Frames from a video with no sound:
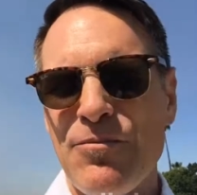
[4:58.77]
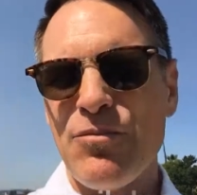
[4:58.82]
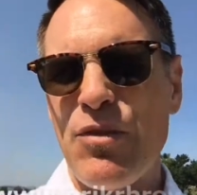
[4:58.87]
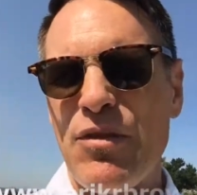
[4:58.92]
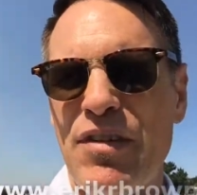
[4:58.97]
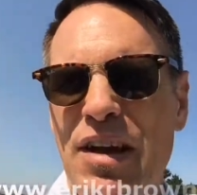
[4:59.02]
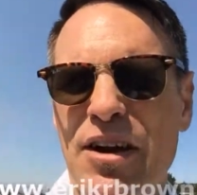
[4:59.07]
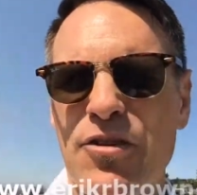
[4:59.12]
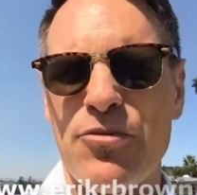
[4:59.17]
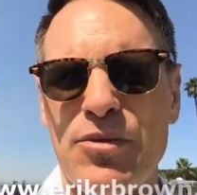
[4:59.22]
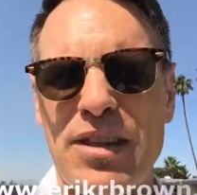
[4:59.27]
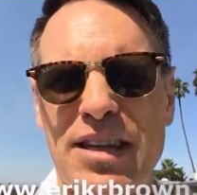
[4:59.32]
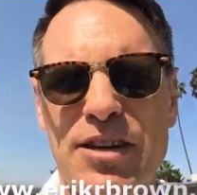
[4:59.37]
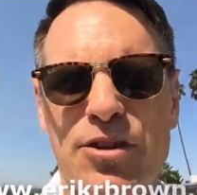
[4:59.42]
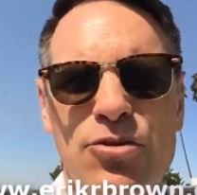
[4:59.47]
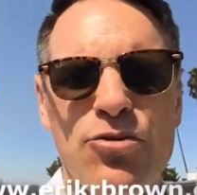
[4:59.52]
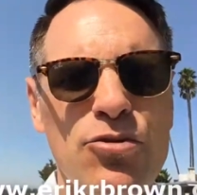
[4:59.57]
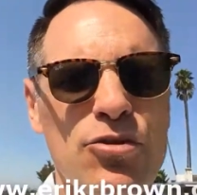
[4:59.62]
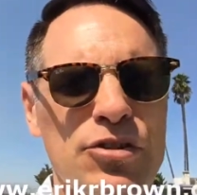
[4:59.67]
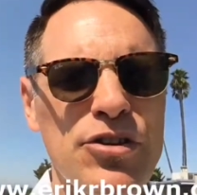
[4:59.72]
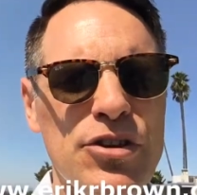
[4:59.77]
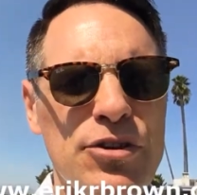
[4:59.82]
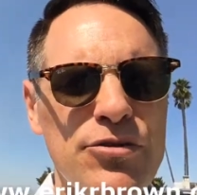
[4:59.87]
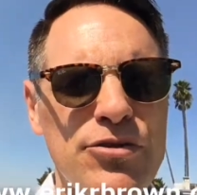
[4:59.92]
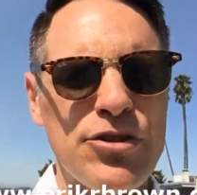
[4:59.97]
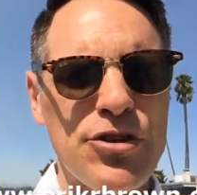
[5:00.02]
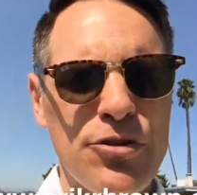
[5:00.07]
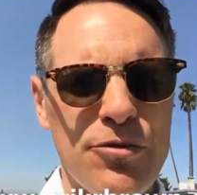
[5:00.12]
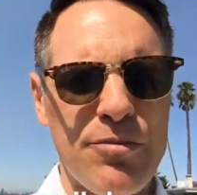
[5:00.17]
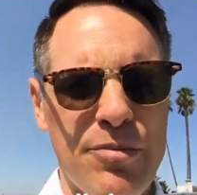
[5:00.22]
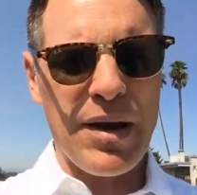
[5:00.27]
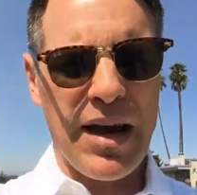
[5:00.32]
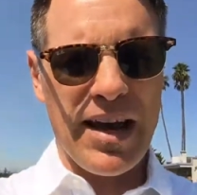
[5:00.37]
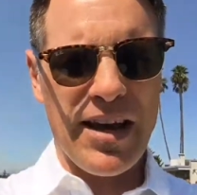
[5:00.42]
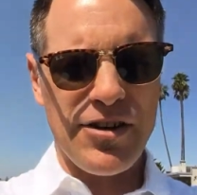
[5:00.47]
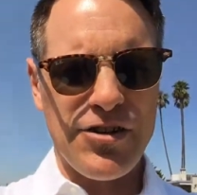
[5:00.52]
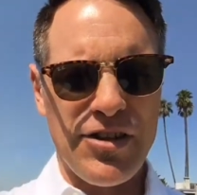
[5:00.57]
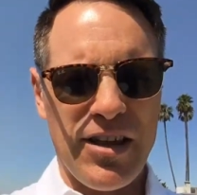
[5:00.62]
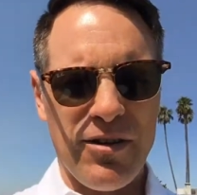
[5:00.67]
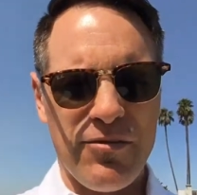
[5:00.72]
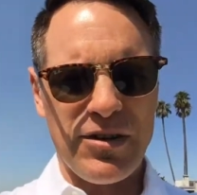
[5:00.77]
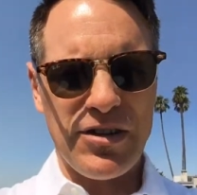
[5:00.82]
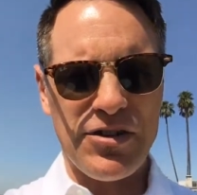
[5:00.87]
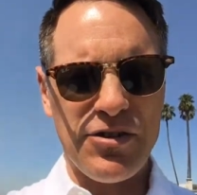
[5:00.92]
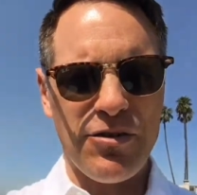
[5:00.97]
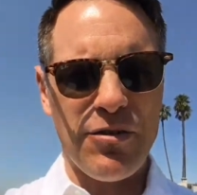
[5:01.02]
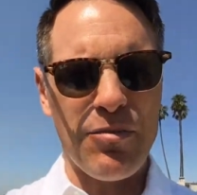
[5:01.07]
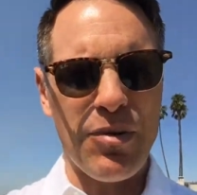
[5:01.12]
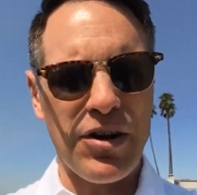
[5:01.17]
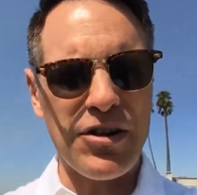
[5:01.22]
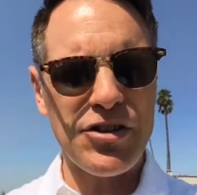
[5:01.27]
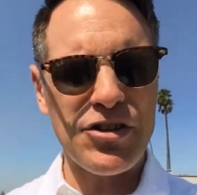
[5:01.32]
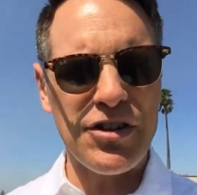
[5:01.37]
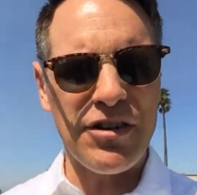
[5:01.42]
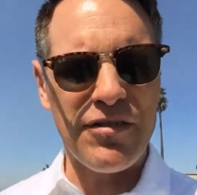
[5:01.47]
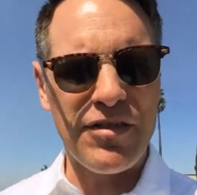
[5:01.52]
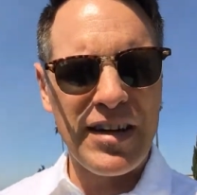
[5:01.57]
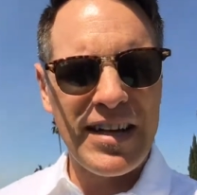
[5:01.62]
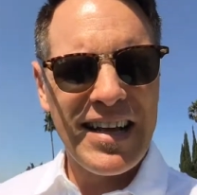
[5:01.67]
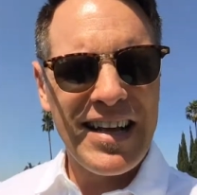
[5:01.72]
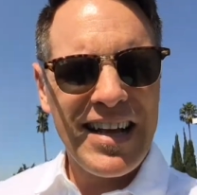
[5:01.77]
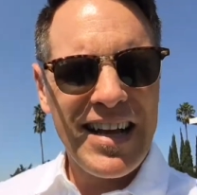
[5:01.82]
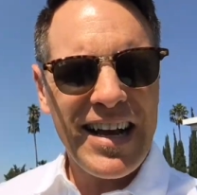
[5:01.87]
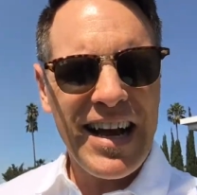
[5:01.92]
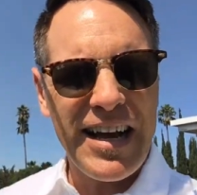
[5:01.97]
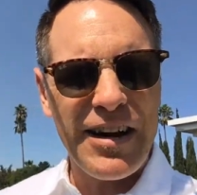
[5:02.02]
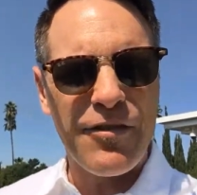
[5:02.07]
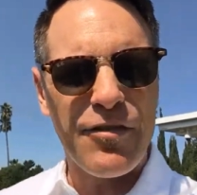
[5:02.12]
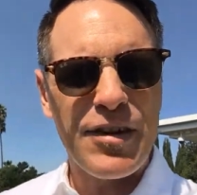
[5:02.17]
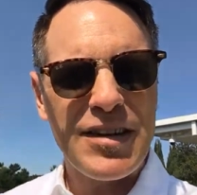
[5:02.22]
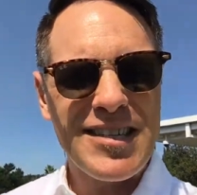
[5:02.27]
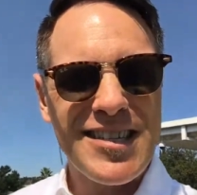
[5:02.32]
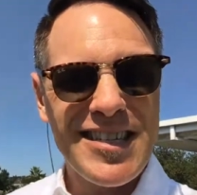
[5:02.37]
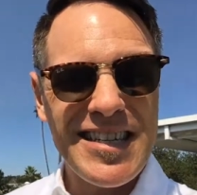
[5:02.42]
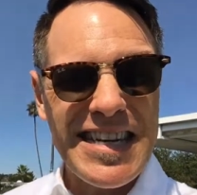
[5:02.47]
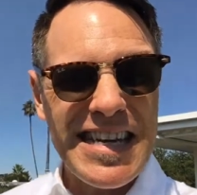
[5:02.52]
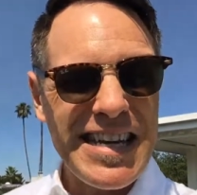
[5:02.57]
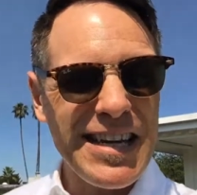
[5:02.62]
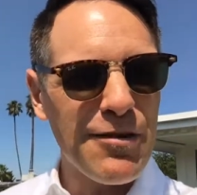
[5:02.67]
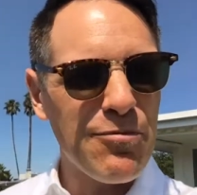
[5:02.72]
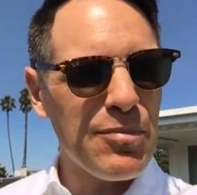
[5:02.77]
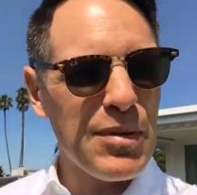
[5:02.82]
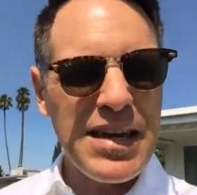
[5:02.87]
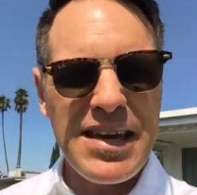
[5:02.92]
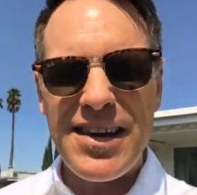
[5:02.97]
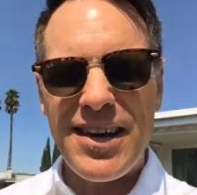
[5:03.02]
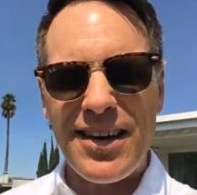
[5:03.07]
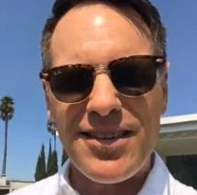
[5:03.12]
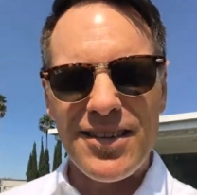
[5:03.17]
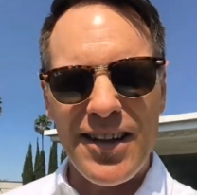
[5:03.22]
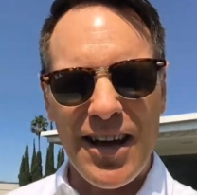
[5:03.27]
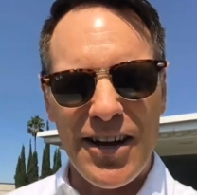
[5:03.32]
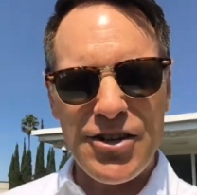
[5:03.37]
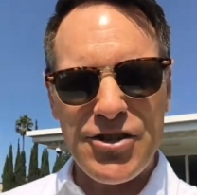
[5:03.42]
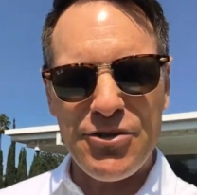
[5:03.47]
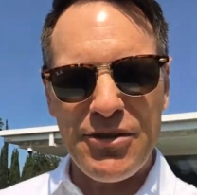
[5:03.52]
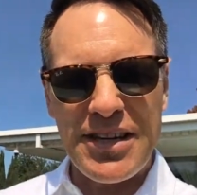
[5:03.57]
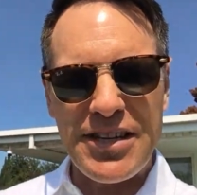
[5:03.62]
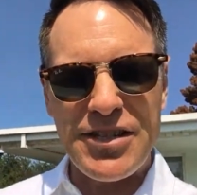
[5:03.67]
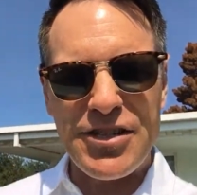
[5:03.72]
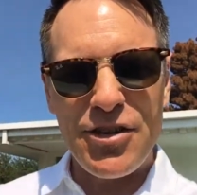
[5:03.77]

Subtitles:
We've got a really cool YouTube page that we do a bunch of kind of sneak peek luxury